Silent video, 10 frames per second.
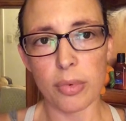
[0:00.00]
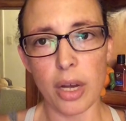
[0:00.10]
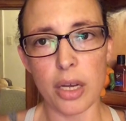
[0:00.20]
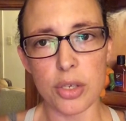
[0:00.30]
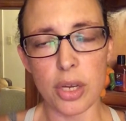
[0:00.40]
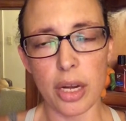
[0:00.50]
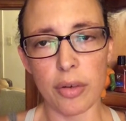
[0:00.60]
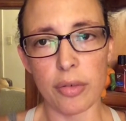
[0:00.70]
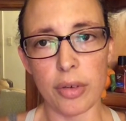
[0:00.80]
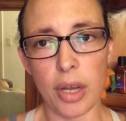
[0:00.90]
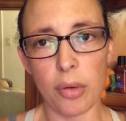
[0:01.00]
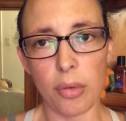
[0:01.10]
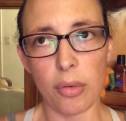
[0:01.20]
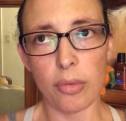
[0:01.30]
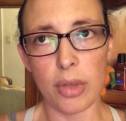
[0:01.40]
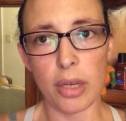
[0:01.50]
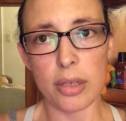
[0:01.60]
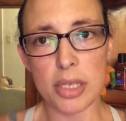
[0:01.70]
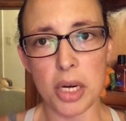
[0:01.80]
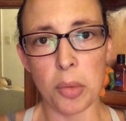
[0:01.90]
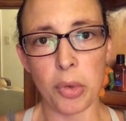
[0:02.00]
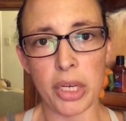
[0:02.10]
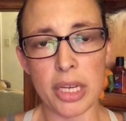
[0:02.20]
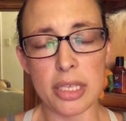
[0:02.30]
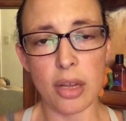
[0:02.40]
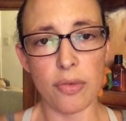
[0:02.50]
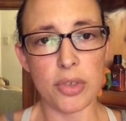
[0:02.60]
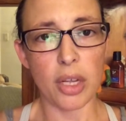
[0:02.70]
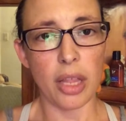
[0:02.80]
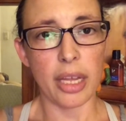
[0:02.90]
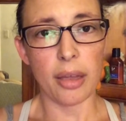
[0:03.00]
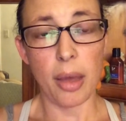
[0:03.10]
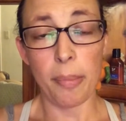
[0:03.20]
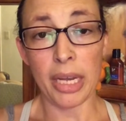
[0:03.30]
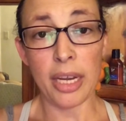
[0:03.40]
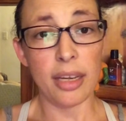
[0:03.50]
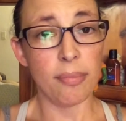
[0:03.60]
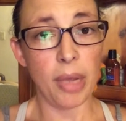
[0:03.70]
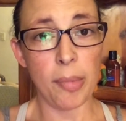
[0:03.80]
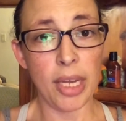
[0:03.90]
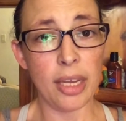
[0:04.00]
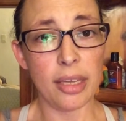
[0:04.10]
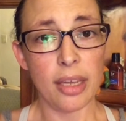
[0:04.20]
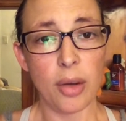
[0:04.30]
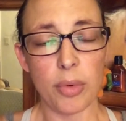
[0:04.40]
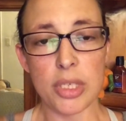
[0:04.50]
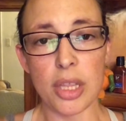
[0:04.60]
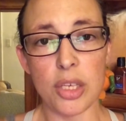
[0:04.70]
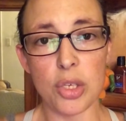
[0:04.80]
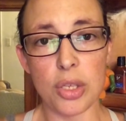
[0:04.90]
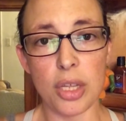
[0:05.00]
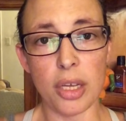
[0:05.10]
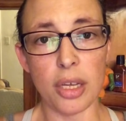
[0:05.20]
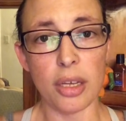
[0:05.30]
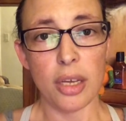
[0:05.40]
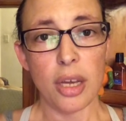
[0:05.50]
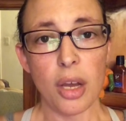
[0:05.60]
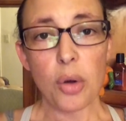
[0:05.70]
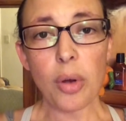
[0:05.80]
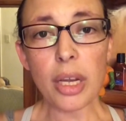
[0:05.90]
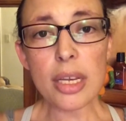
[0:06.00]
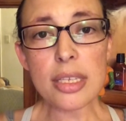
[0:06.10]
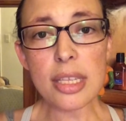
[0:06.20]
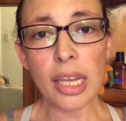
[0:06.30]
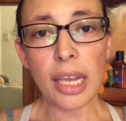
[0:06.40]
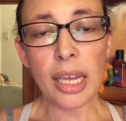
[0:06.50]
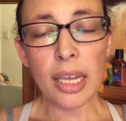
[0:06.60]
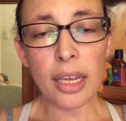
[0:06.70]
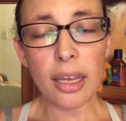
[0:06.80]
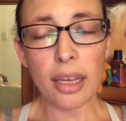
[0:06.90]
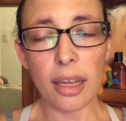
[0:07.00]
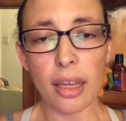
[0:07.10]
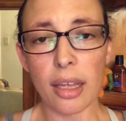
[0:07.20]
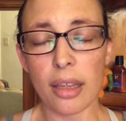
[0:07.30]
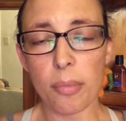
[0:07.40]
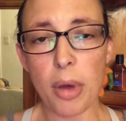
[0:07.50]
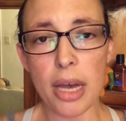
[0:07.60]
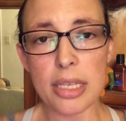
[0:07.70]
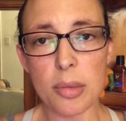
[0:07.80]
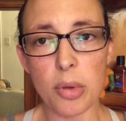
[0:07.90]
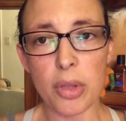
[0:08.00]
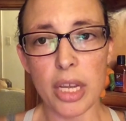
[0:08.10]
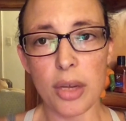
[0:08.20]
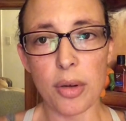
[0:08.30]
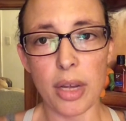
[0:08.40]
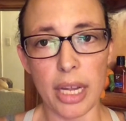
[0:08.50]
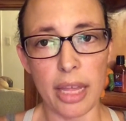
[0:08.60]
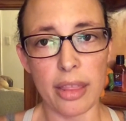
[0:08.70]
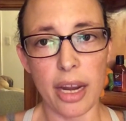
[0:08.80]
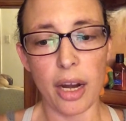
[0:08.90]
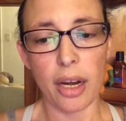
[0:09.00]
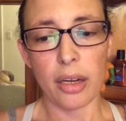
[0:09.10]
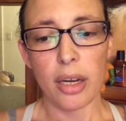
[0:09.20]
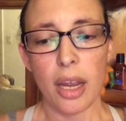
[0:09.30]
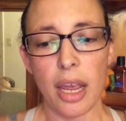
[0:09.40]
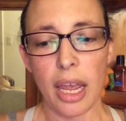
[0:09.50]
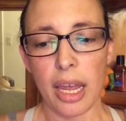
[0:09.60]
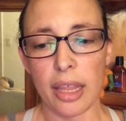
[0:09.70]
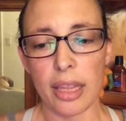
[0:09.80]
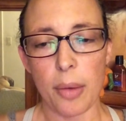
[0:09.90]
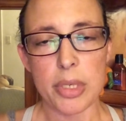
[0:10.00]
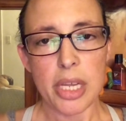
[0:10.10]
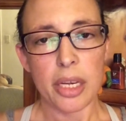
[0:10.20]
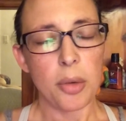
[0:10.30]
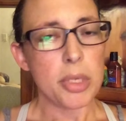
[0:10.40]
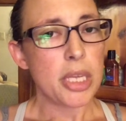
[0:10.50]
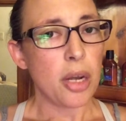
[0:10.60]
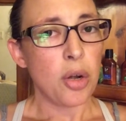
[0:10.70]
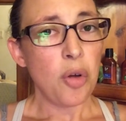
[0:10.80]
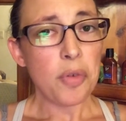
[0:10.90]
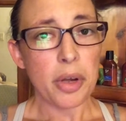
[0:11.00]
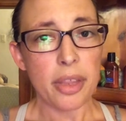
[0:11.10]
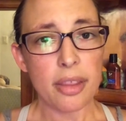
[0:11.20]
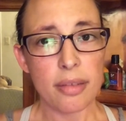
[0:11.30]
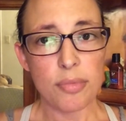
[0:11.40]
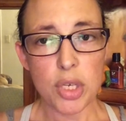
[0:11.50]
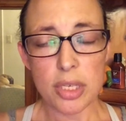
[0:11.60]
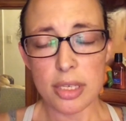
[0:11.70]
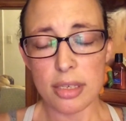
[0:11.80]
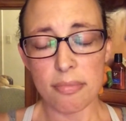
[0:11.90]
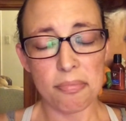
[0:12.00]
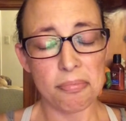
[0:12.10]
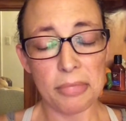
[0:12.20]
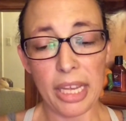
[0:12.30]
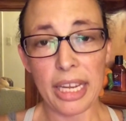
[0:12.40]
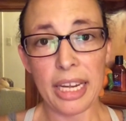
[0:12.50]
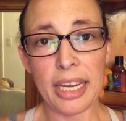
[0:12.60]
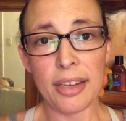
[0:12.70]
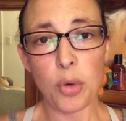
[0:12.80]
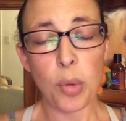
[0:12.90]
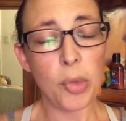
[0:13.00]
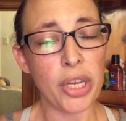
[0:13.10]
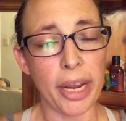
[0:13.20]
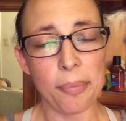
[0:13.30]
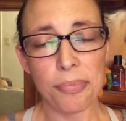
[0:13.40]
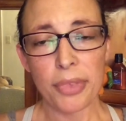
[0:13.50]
gosh, I don't know. The ceremony itself took like a minute, maybe. We did the quickest thing possible that you could get there, and that was it, and it was done and over us. Just like any normal day.